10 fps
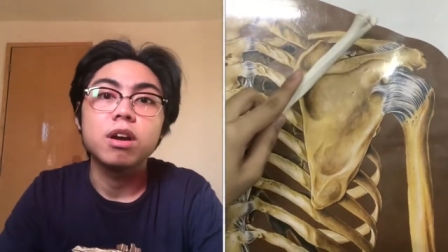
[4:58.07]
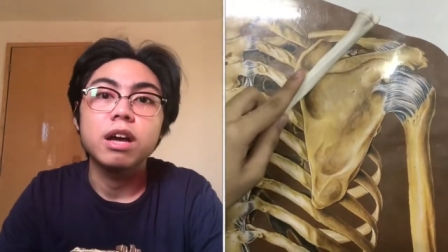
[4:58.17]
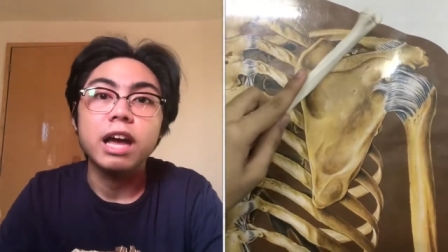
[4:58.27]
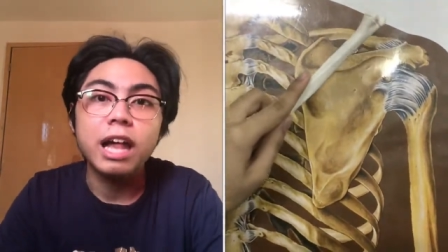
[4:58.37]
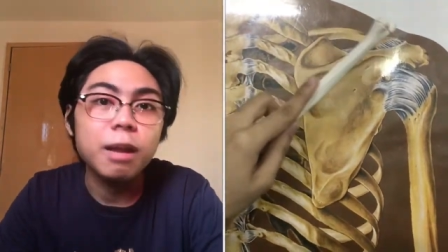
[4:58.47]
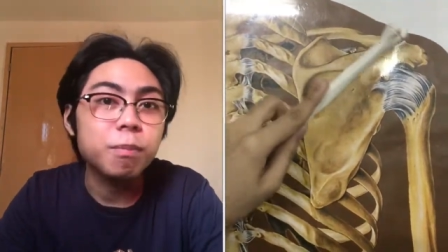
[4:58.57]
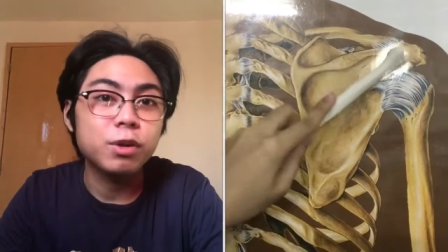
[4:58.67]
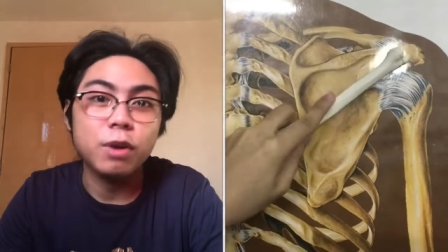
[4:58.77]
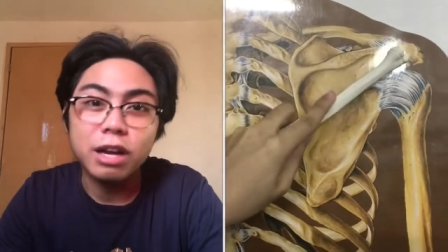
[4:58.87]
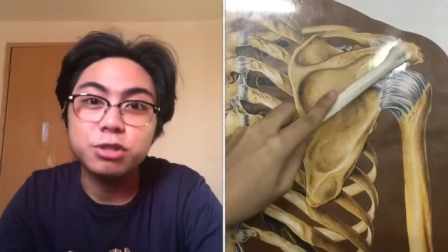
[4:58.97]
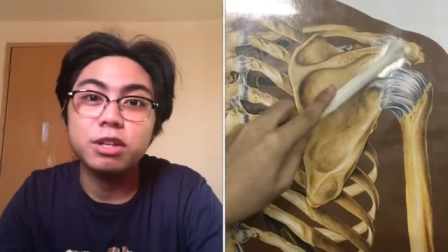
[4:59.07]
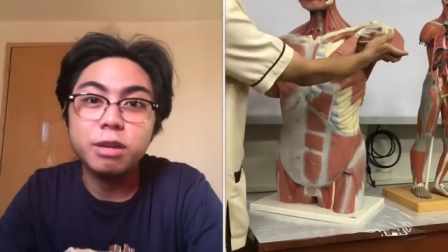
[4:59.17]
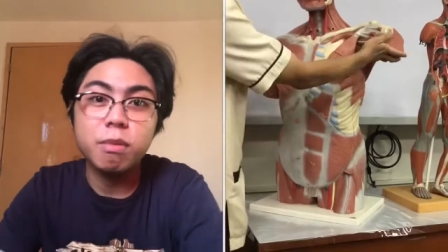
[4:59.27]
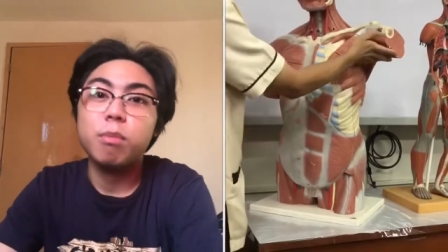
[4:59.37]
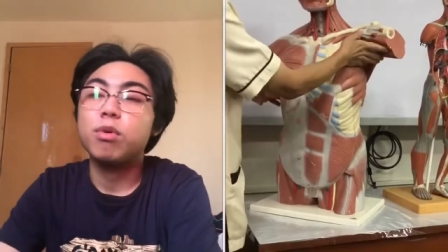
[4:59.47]
help you actually
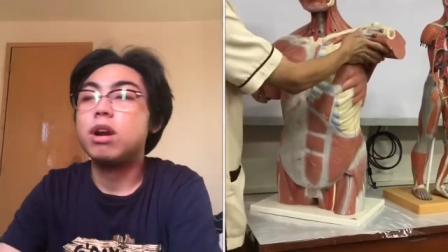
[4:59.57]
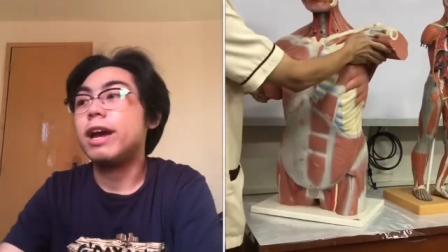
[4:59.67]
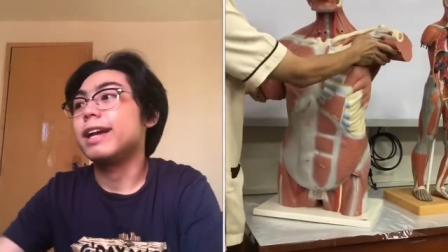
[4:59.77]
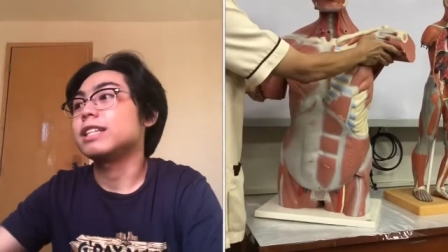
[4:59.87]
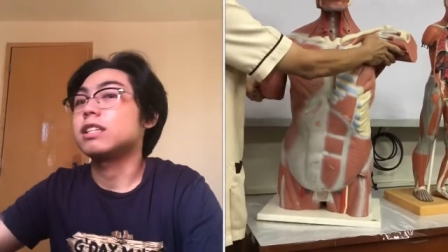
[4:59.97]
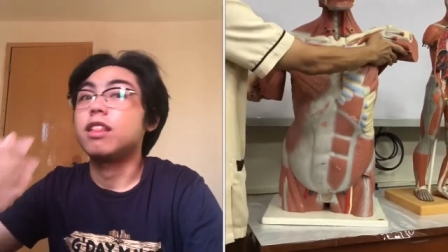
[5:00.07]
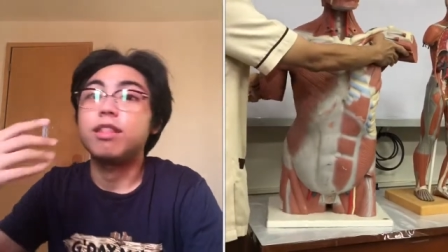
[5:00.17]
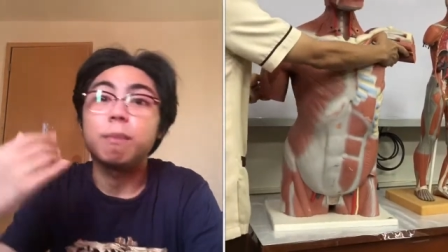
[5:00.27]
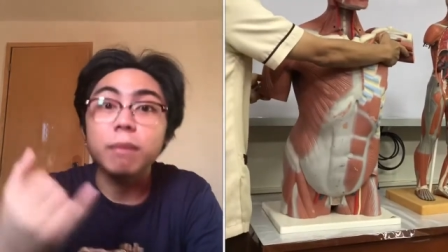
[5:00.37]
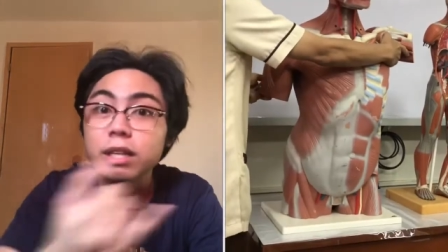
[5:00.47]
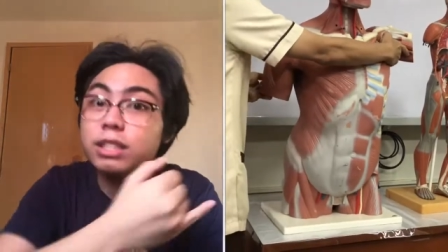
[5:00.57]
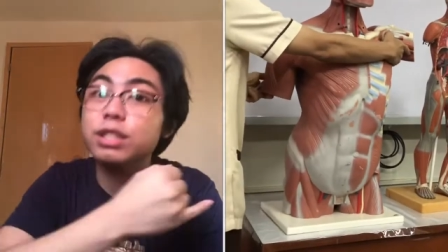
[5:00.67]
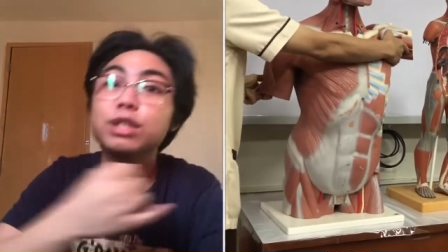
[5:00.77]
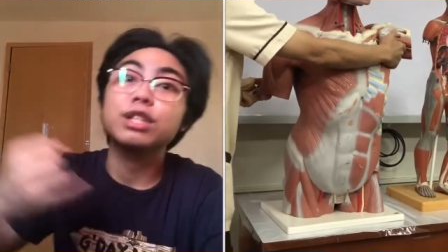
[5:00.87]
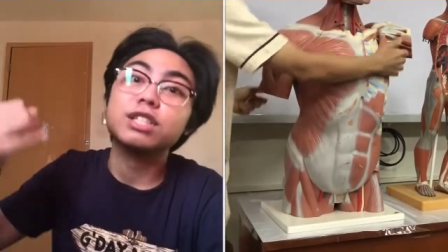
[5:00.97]
memorize the
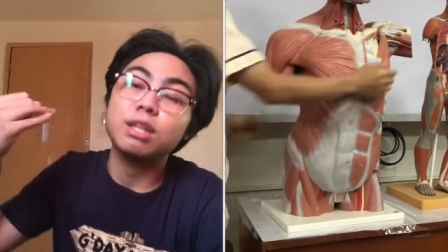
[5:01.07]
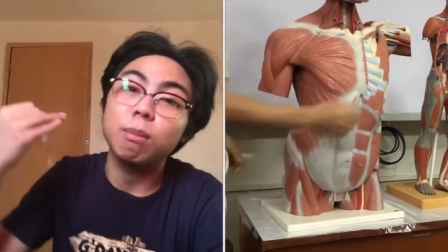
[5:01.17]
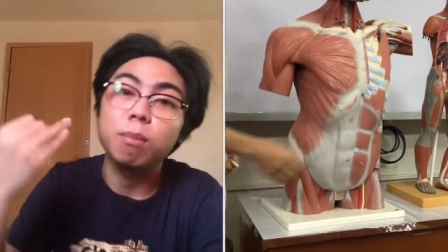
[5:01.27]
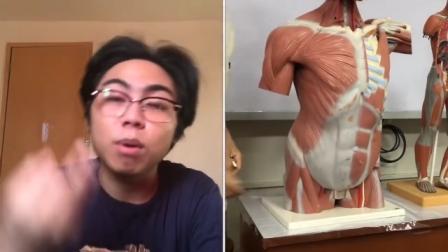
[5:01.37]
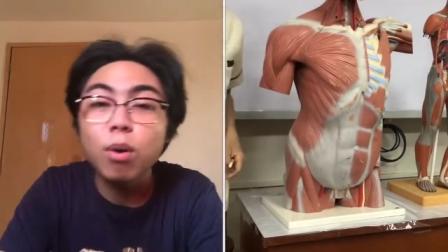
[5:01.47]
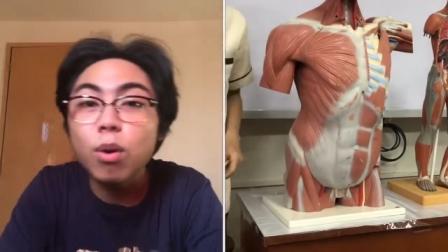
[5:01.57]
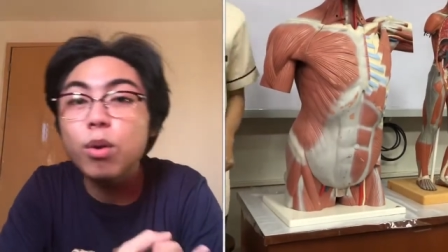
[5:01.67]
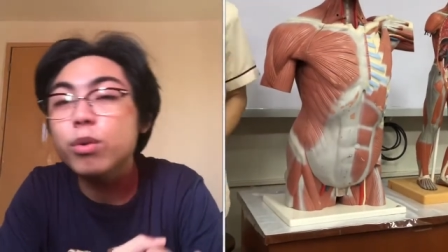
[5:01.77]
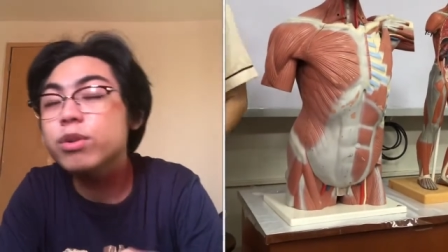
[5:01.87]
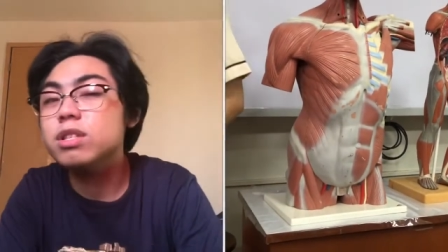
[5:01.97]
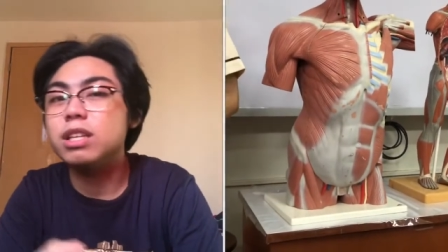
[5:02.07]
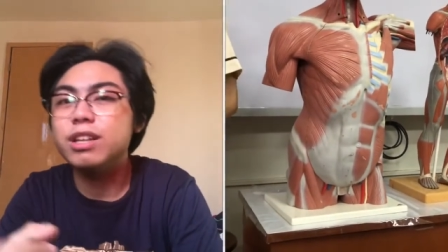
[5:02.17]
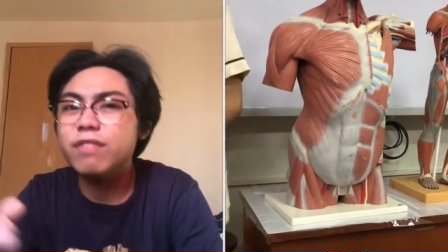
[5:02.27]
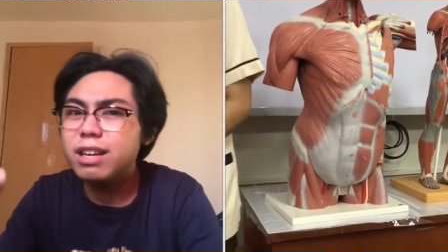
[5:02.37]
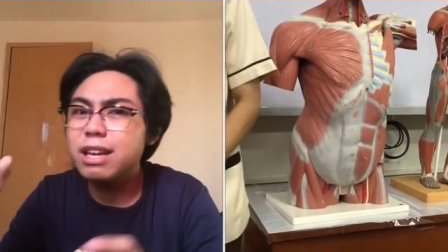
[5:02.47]
muscles, the bones,
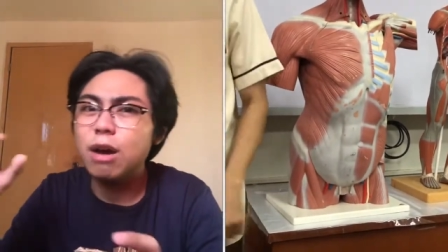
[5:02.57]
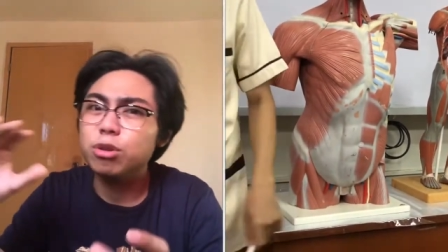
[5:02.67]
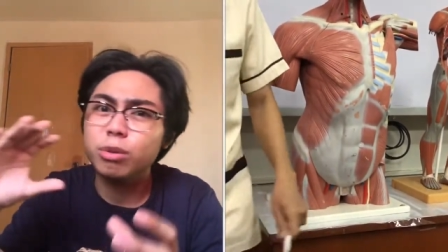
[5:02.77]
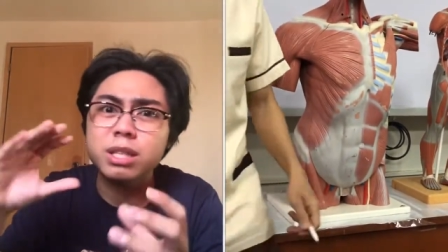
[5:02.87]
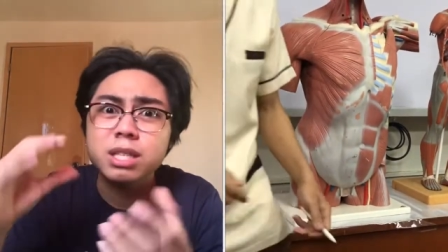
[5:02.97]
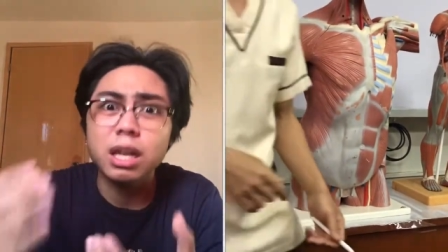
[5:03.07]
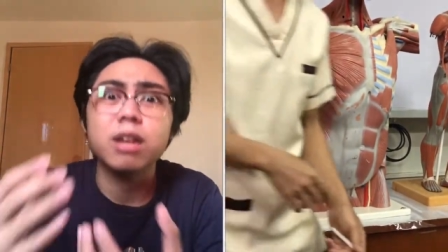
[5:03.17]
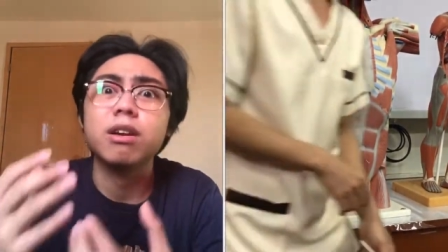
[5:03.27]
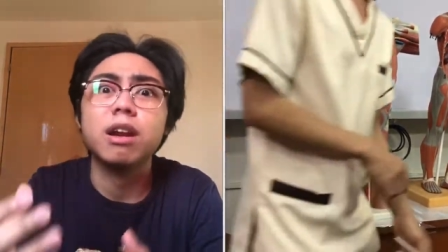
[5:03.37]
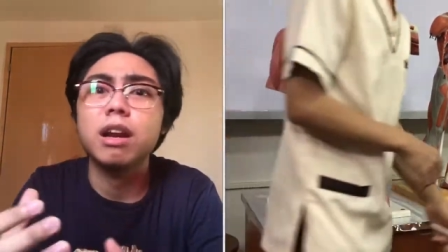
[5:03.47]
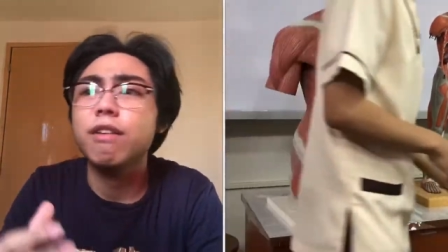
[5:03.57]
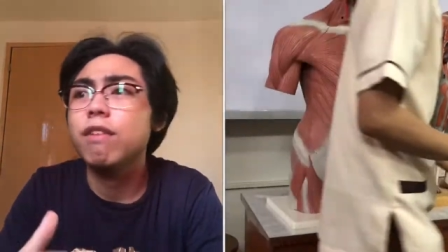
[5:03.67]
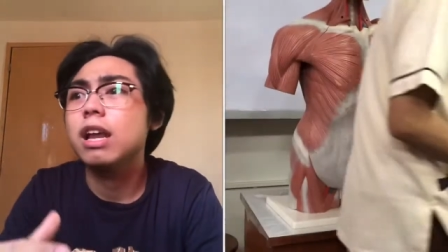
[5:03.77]
even down to its cellular level.